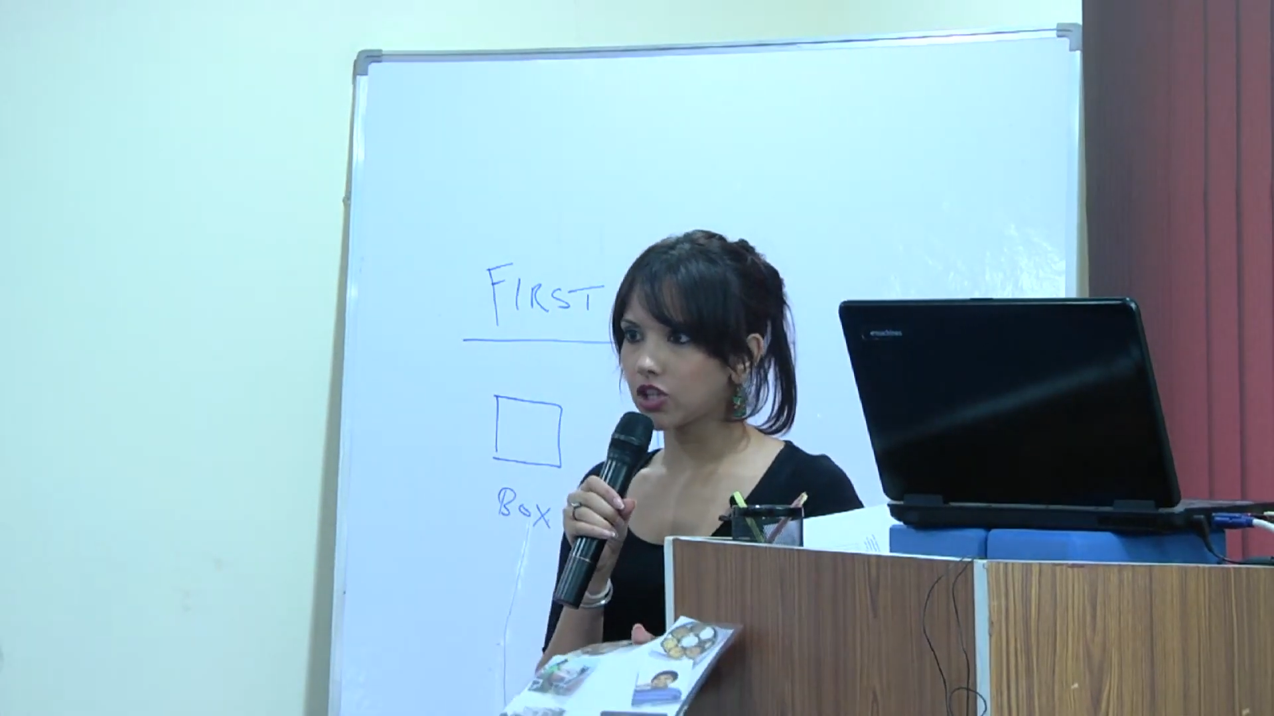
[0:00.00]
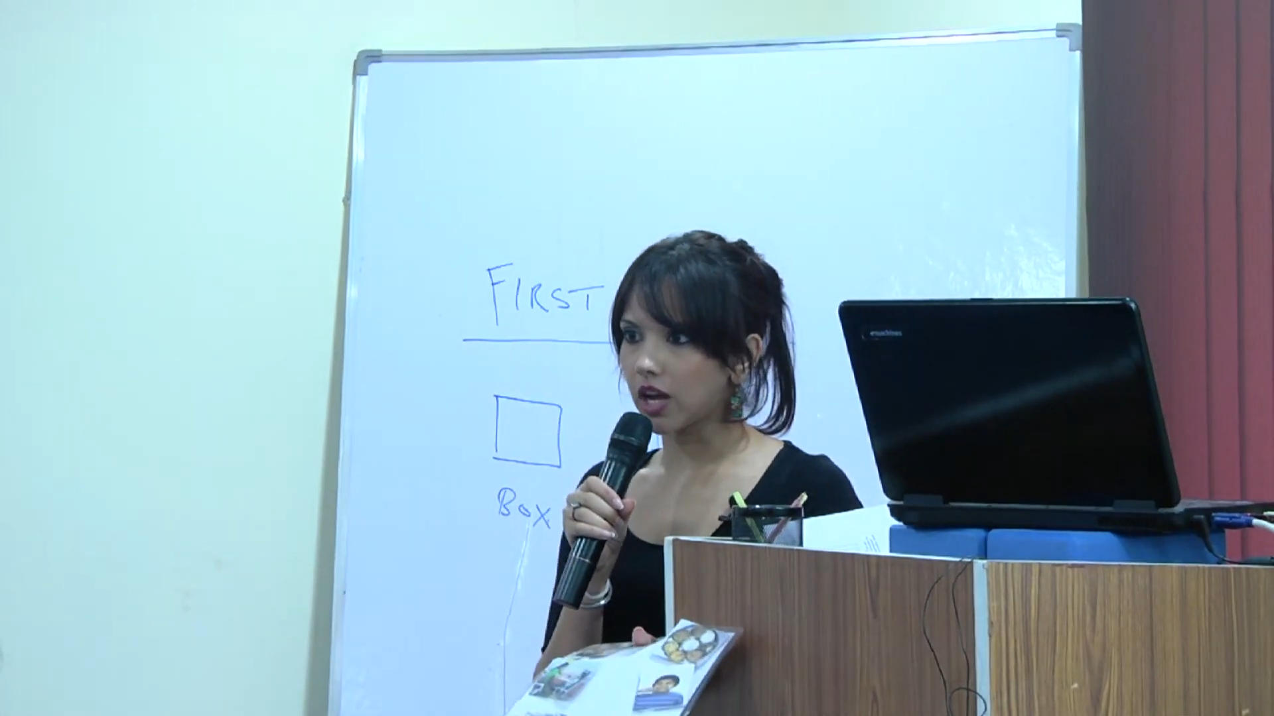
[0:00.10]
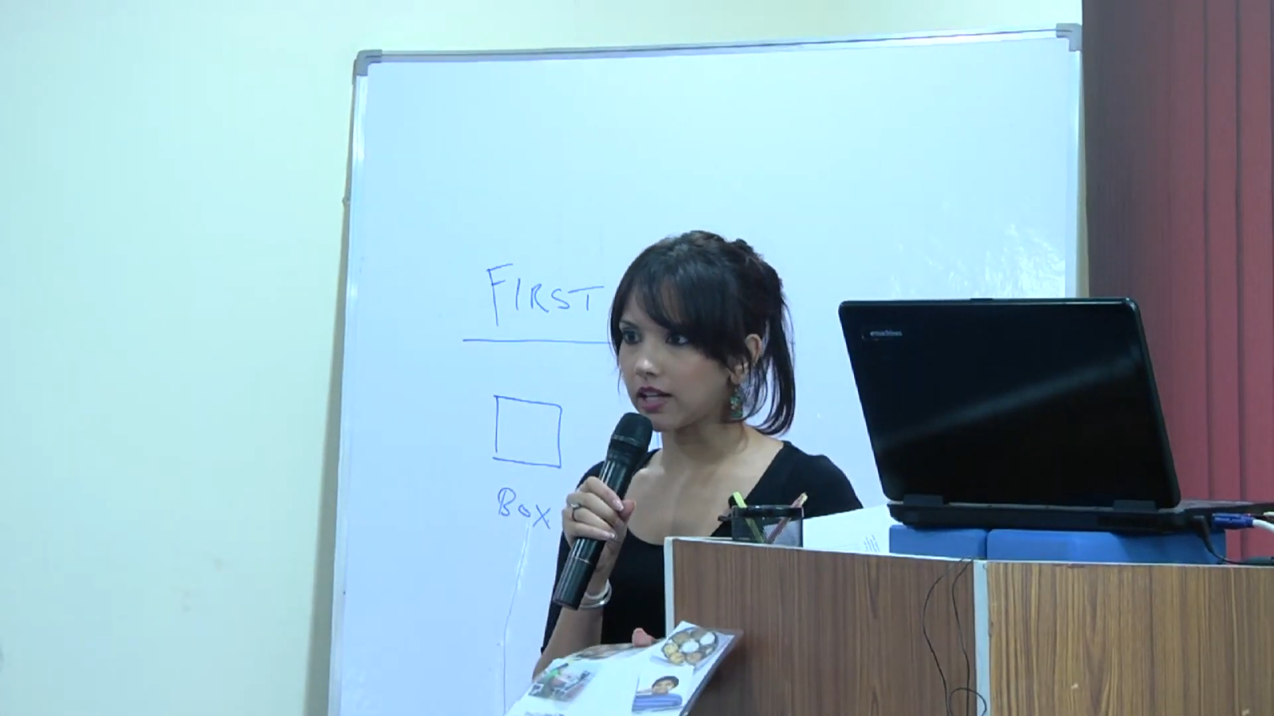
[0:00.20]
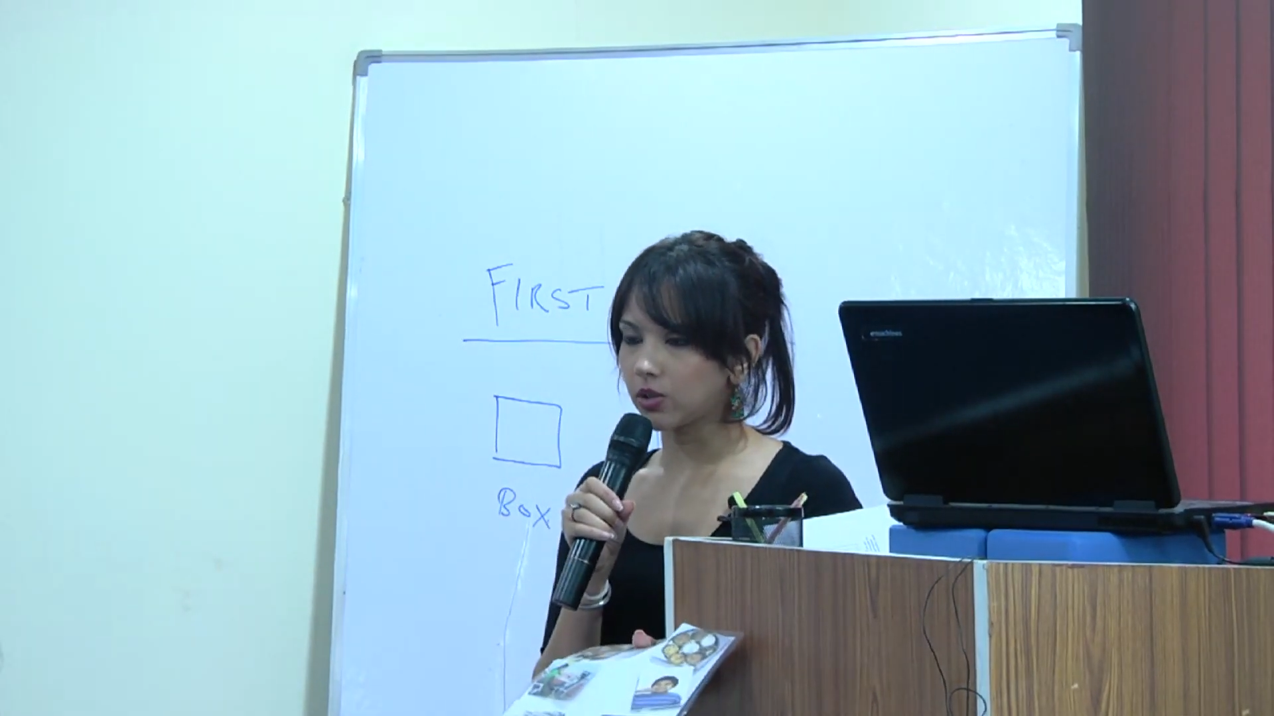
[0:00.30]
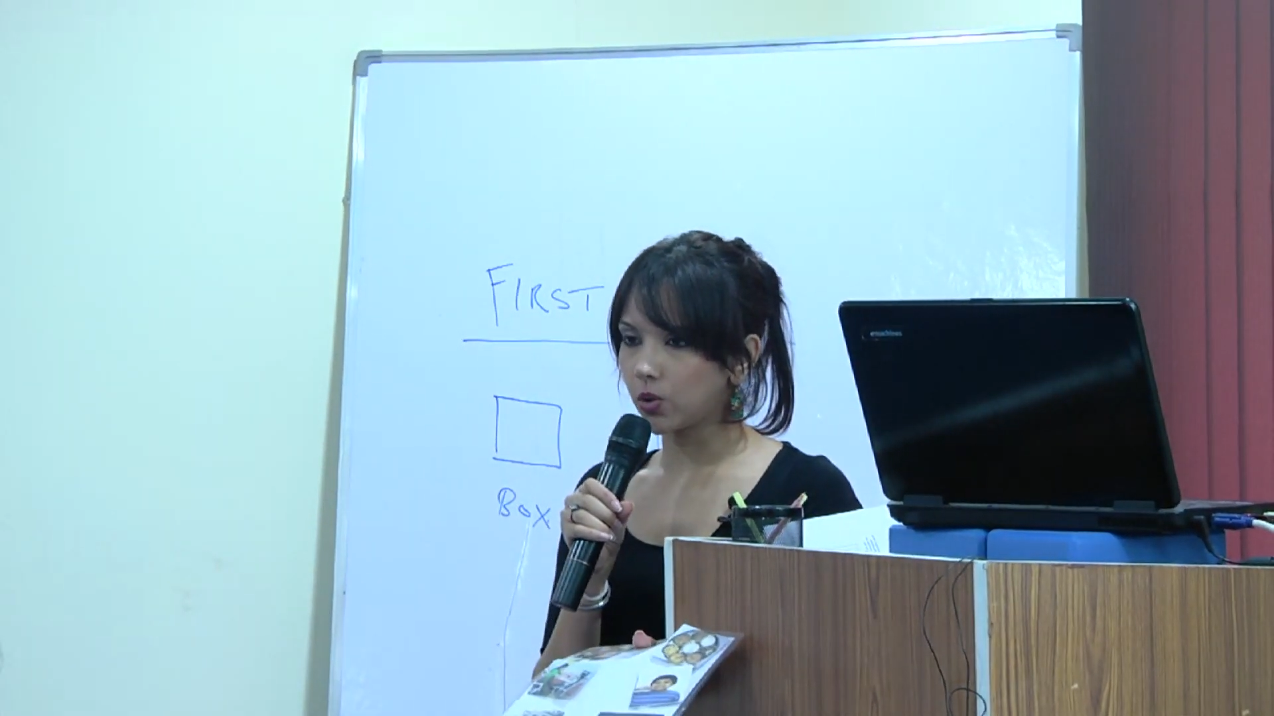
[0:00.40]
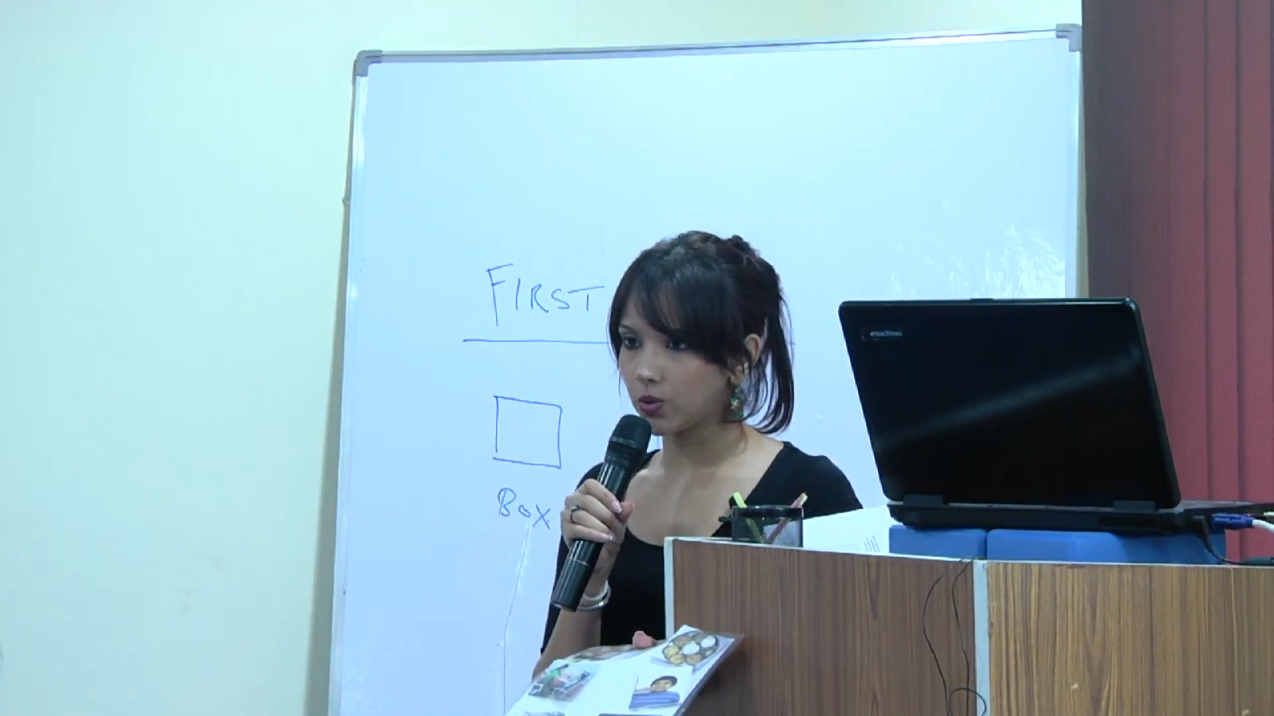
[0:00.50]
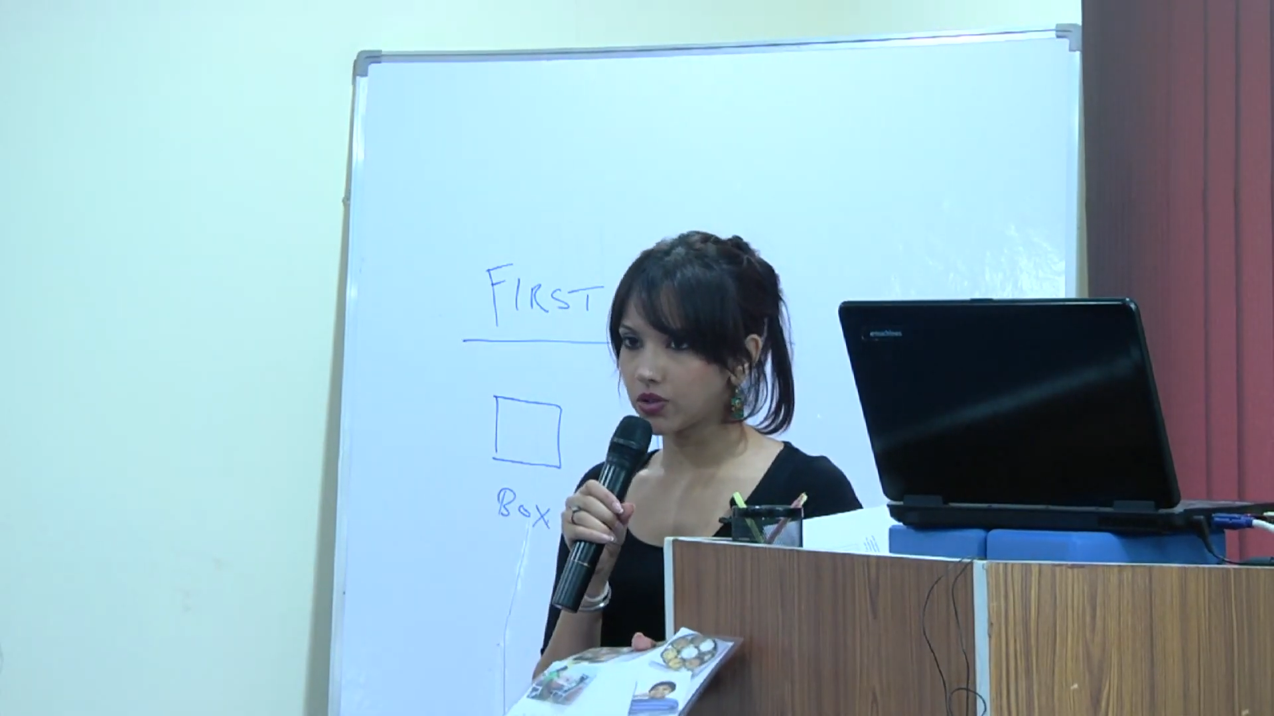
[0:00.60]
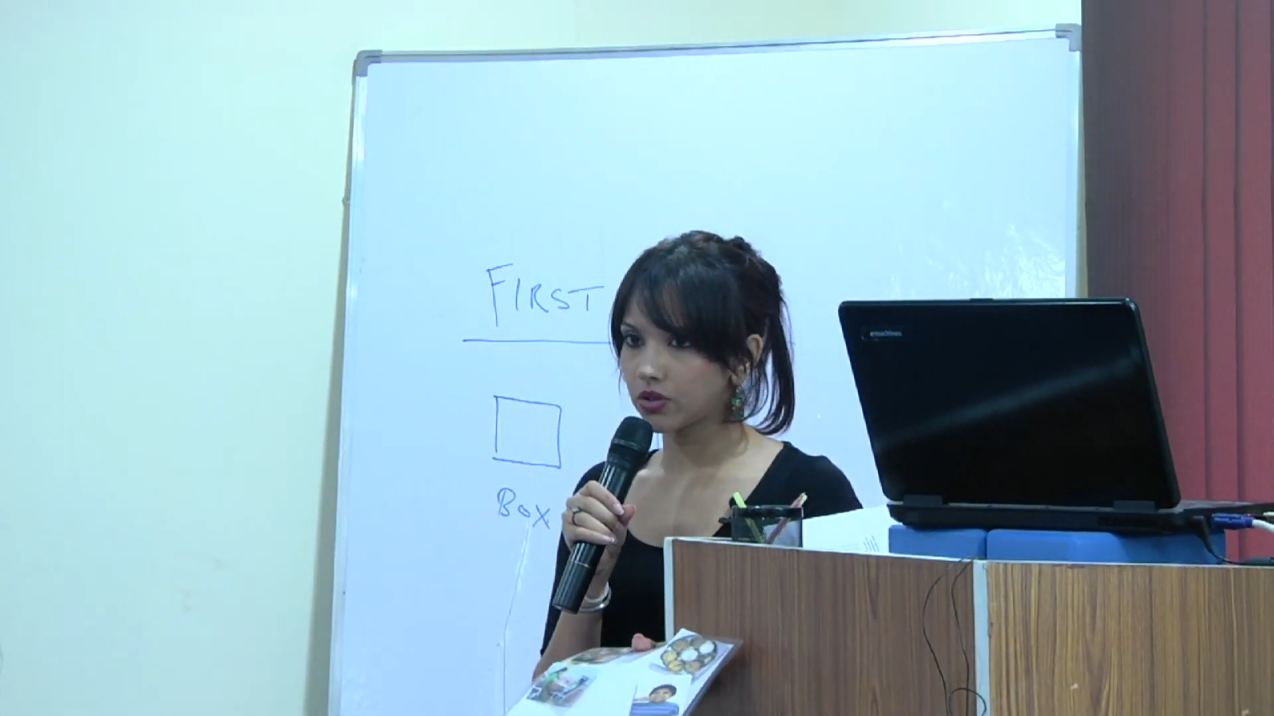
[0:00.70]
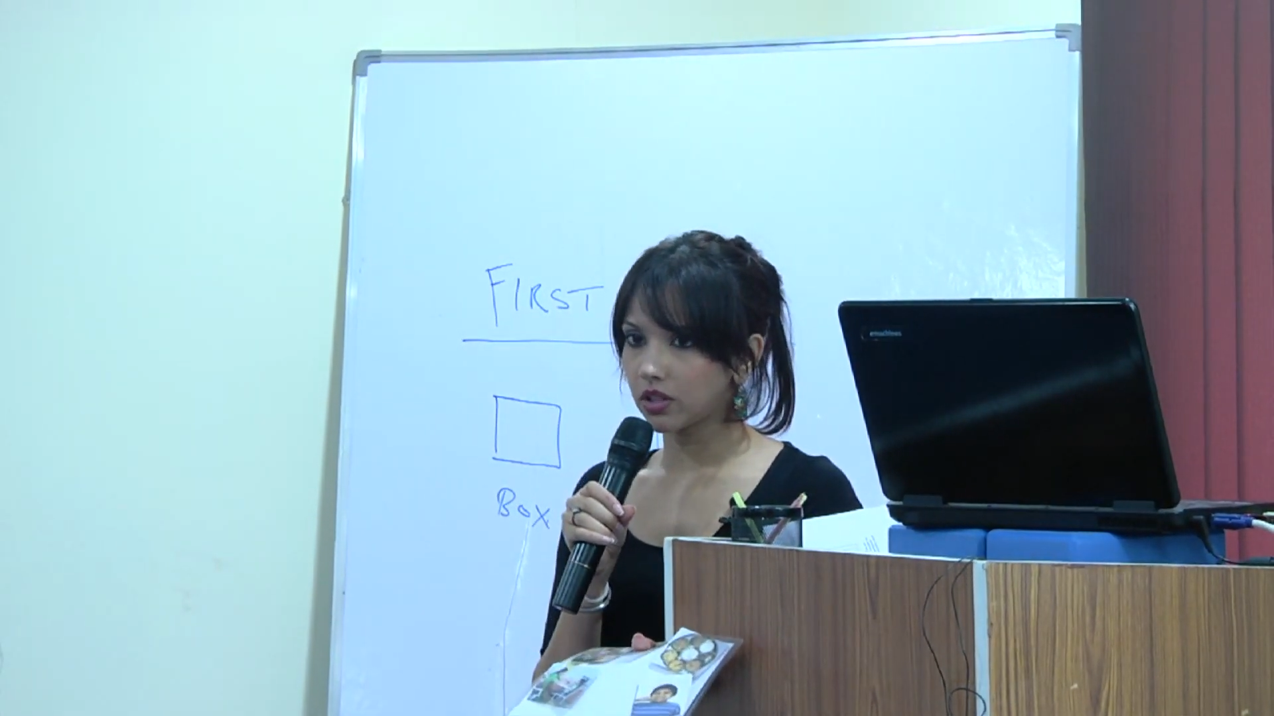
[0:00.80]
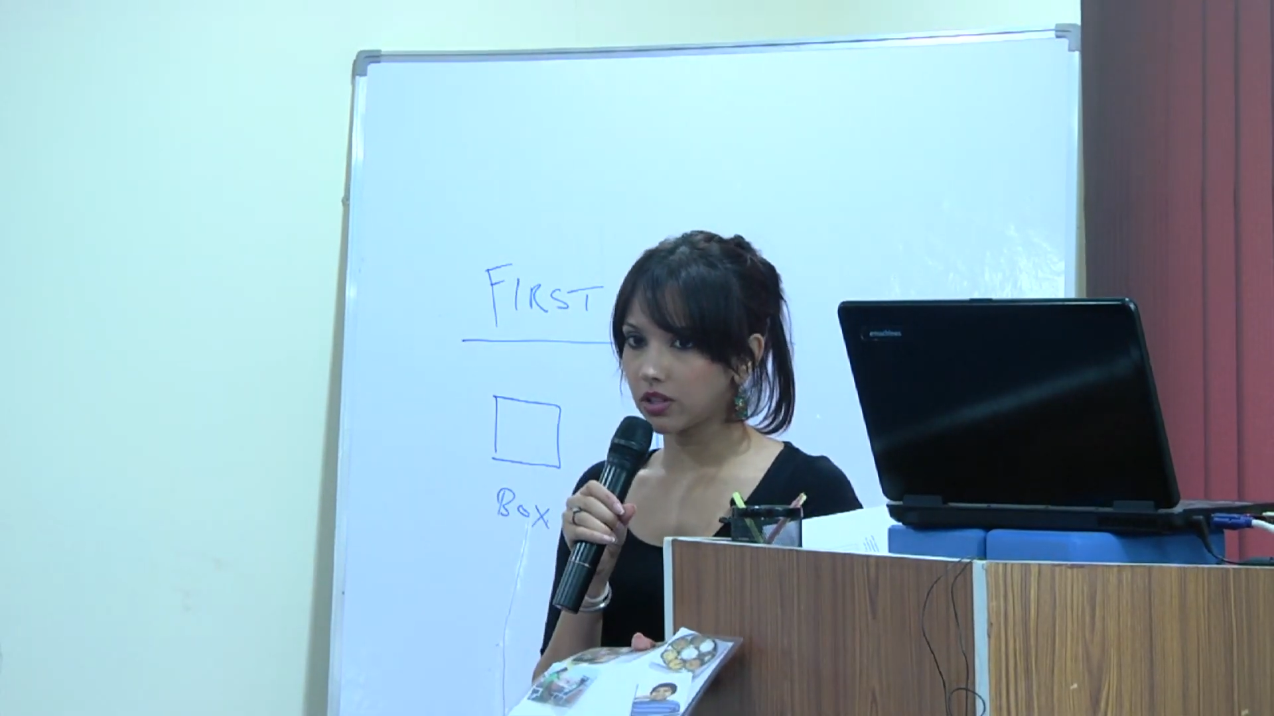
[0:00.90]
child
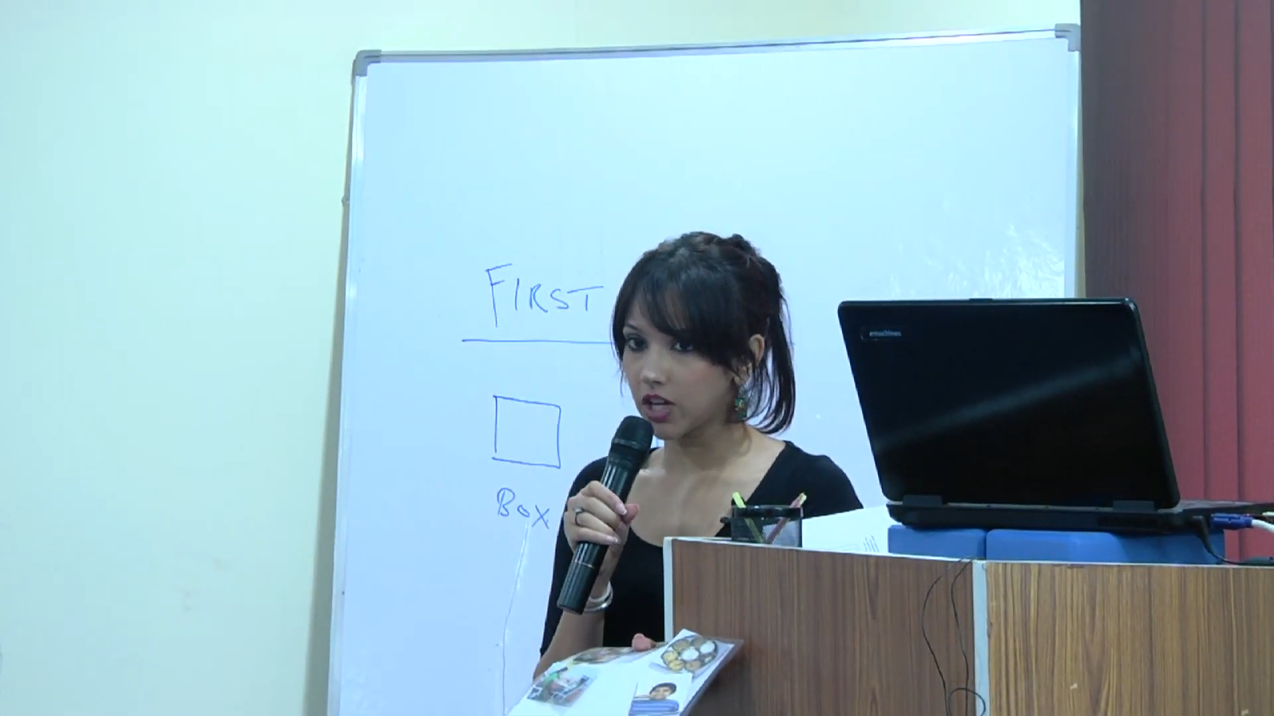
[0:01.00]
who's